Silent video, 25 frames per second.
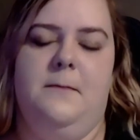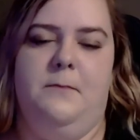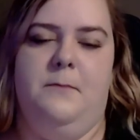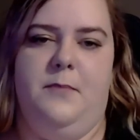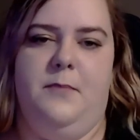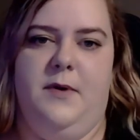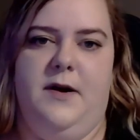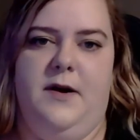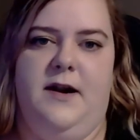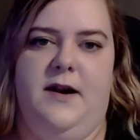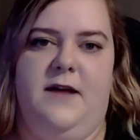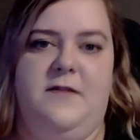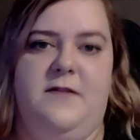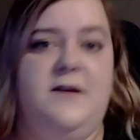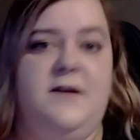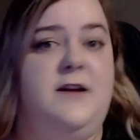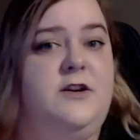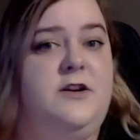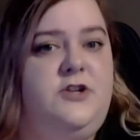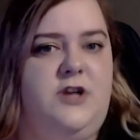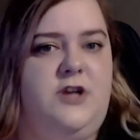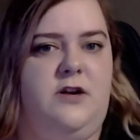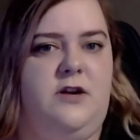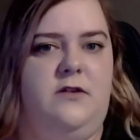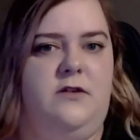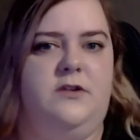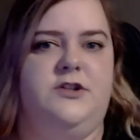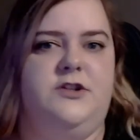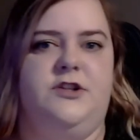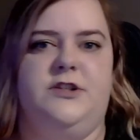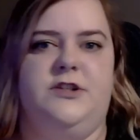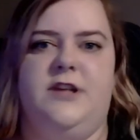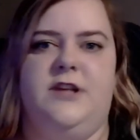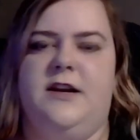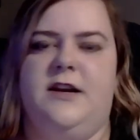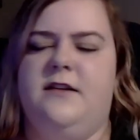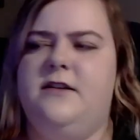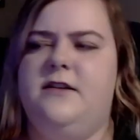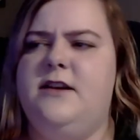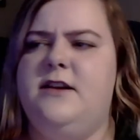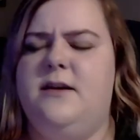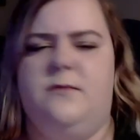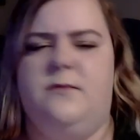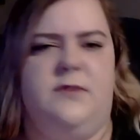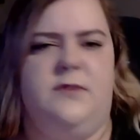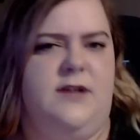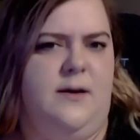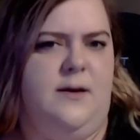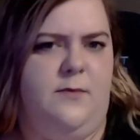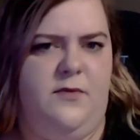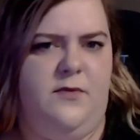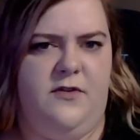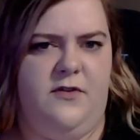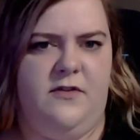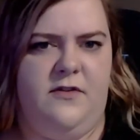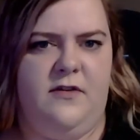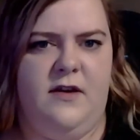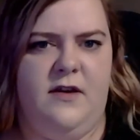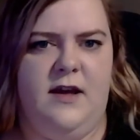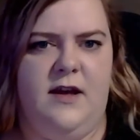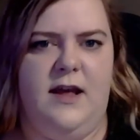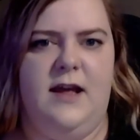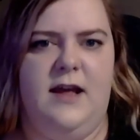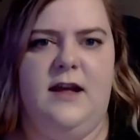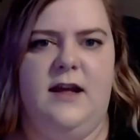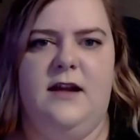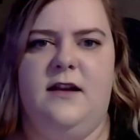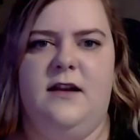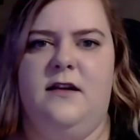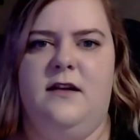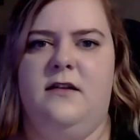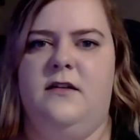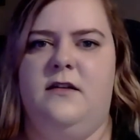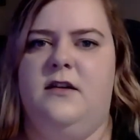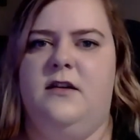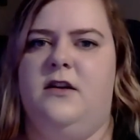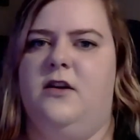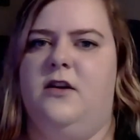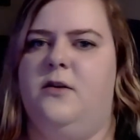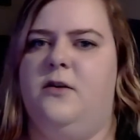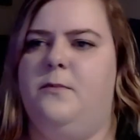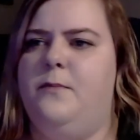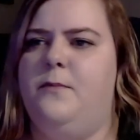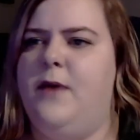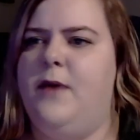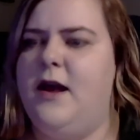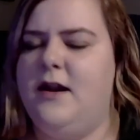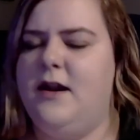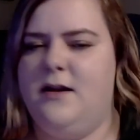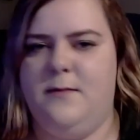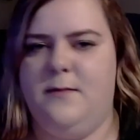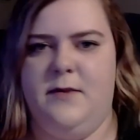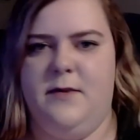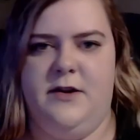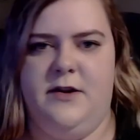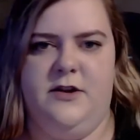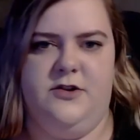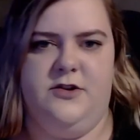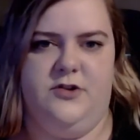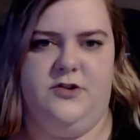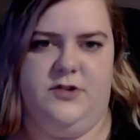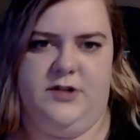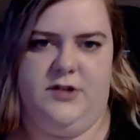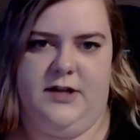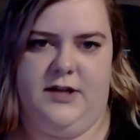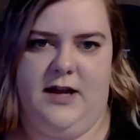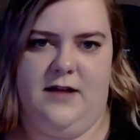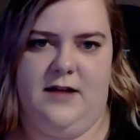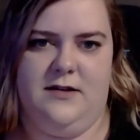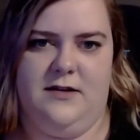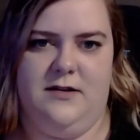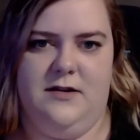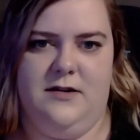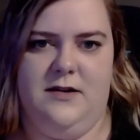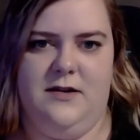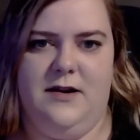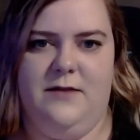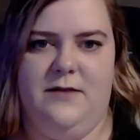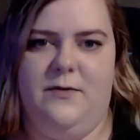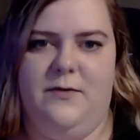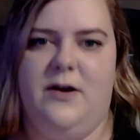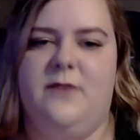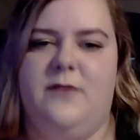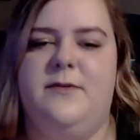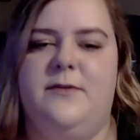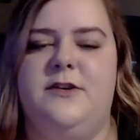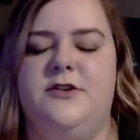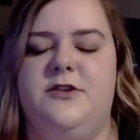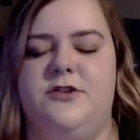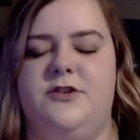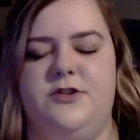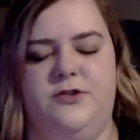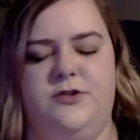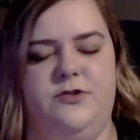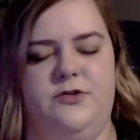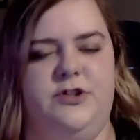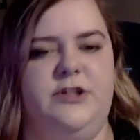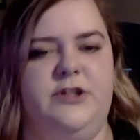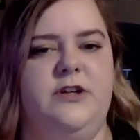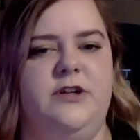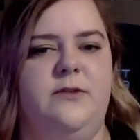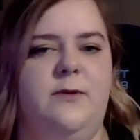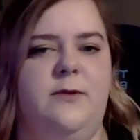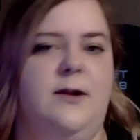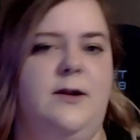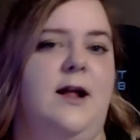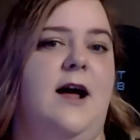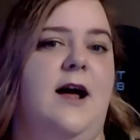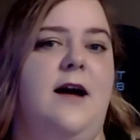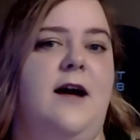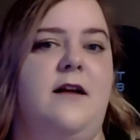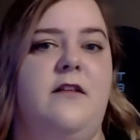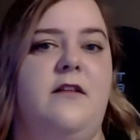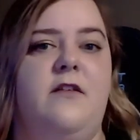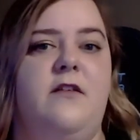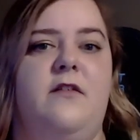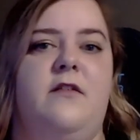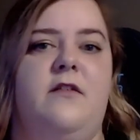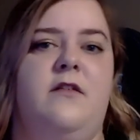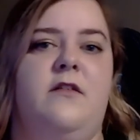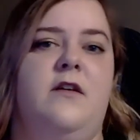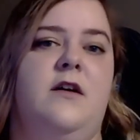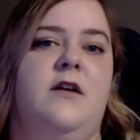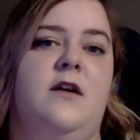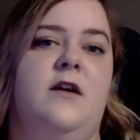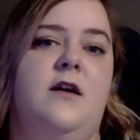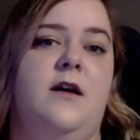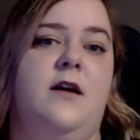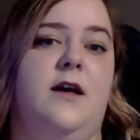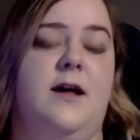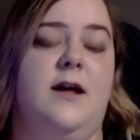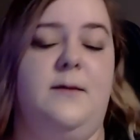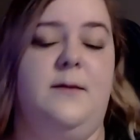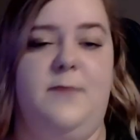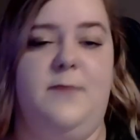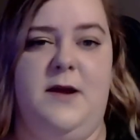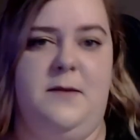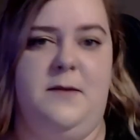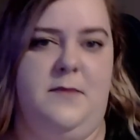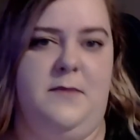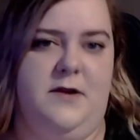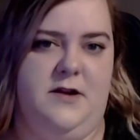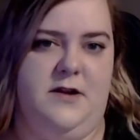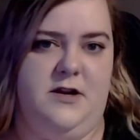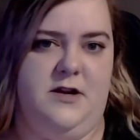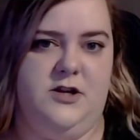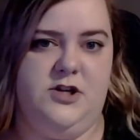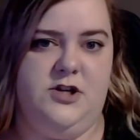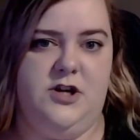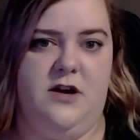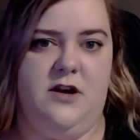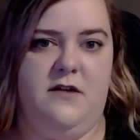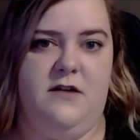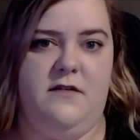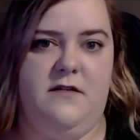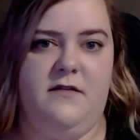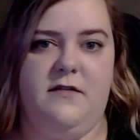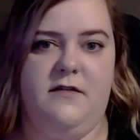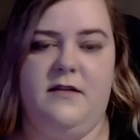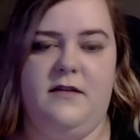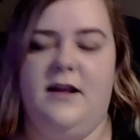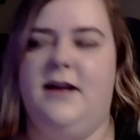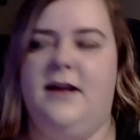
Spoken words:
But I think in general, just like DM tips and, painting miniatures together. And why don't we just chill, relax, and paint miniatures?